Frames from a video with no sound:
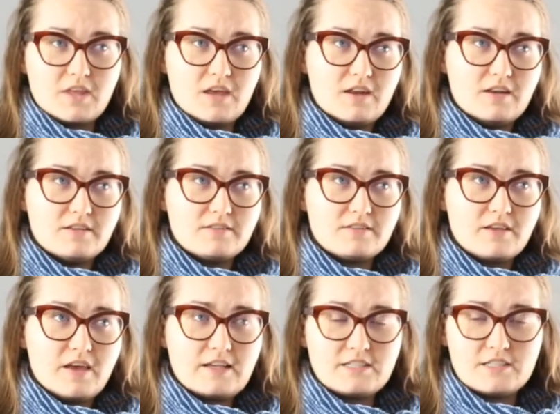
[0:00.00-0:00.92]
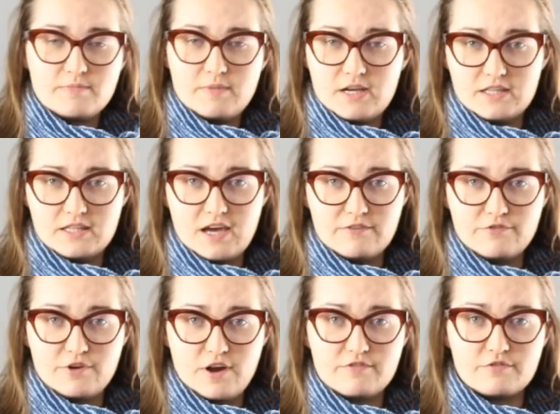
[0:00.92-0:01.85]
It is estimated that
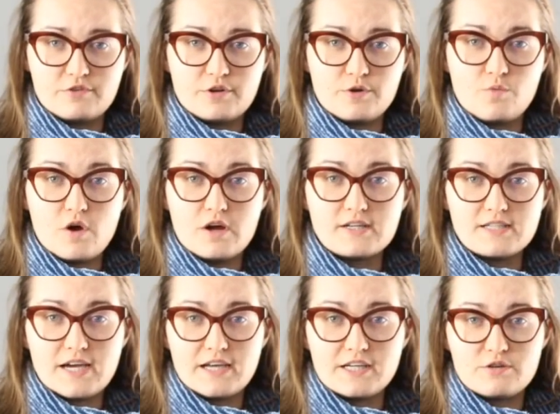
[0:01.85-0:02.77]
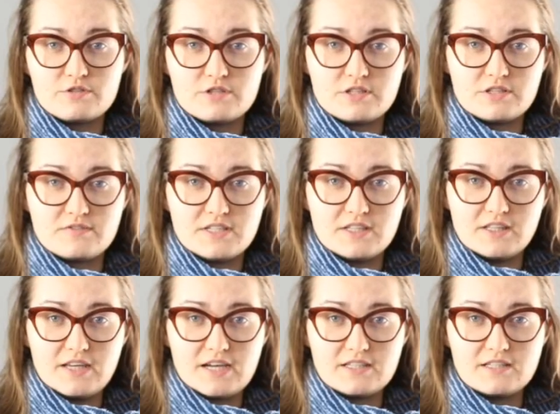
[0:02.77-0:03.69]
for every one diagnosis of
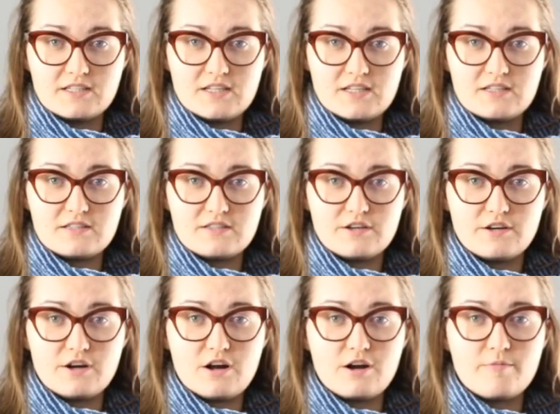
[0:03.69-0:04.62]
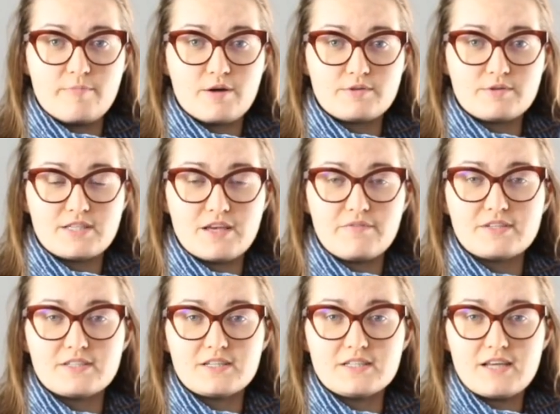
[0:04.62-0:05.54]
celiac disease, there are about
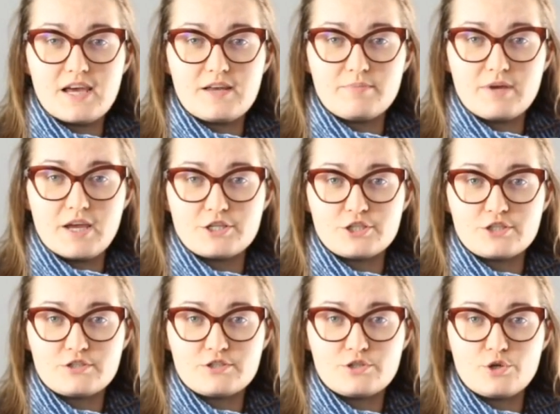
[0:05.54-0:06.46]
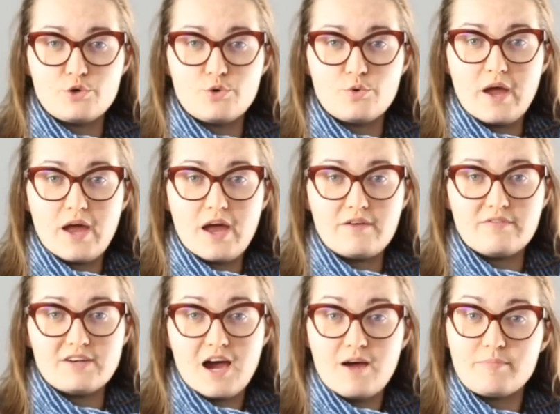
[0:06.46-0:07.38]
7 to 10 patients who
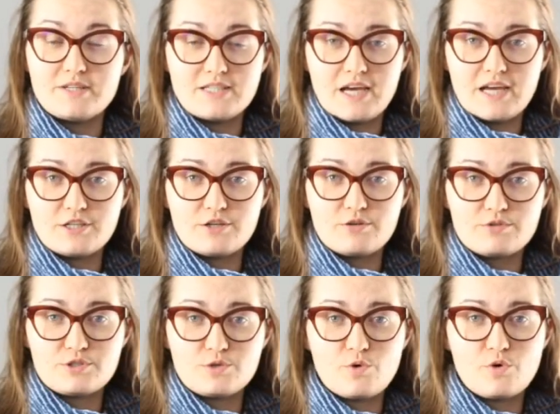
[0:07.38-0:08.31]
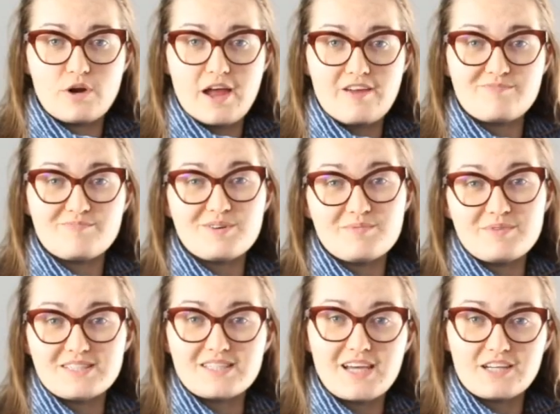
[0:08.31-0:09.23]
have not been diagnosed or have been
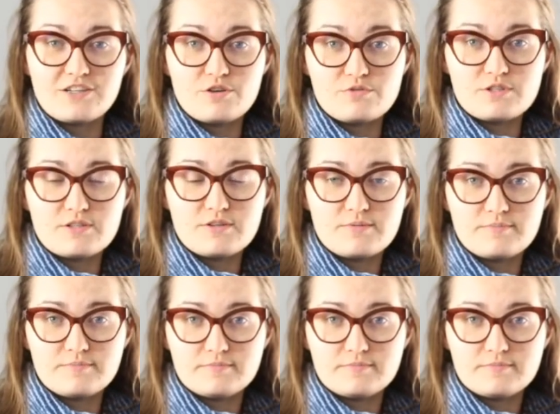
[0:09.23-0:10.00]
misdiagnosed.